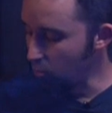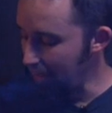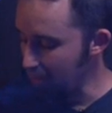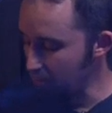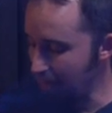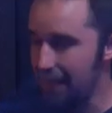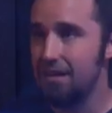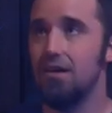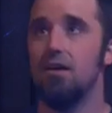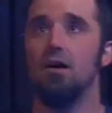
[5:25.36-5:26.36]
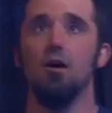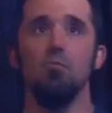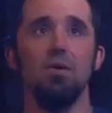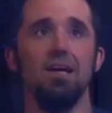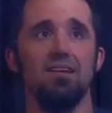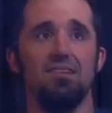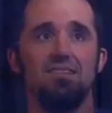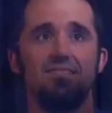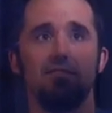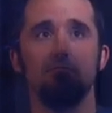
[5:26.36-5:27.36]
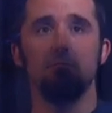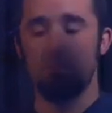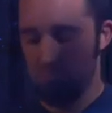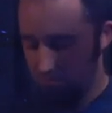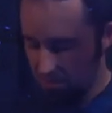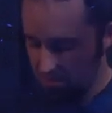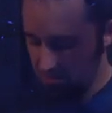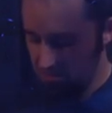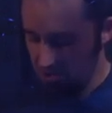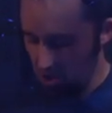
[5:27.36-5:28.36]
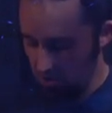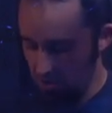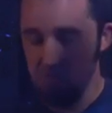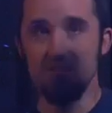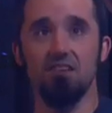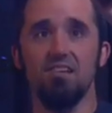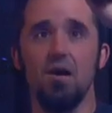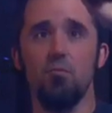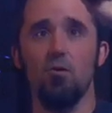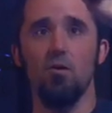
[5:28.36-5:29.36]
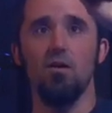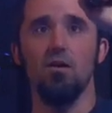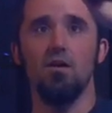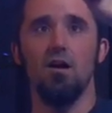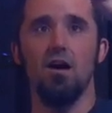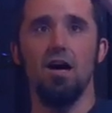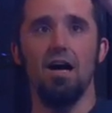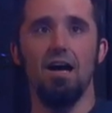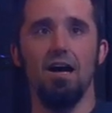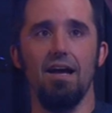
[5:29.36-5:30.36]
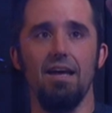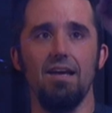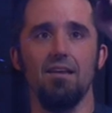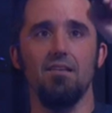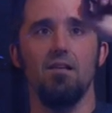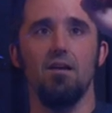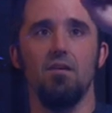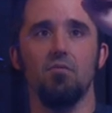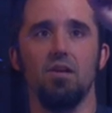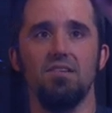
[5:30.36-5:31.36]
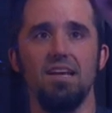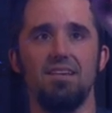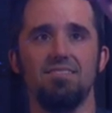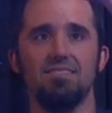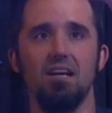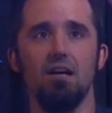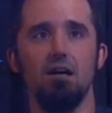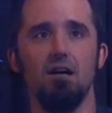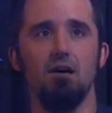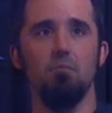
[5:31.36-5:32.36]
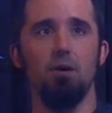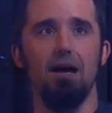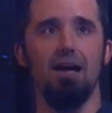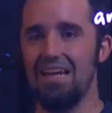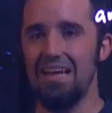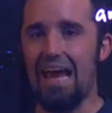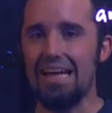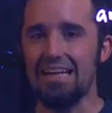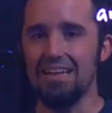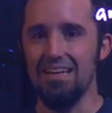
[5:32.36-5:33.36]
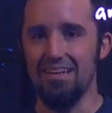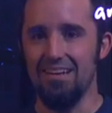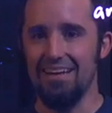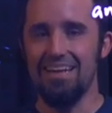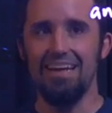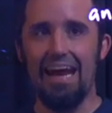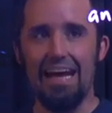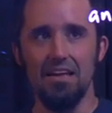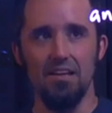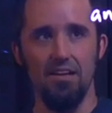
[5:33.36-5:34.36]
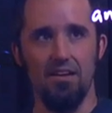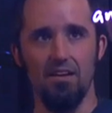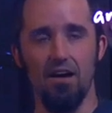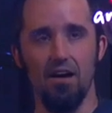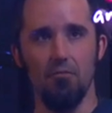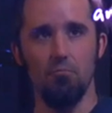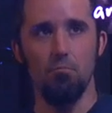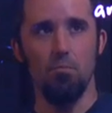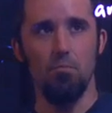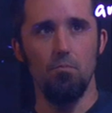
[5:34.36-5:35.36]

way to make amides. So here's an example. I'm going to take some aniline, aminobenzene.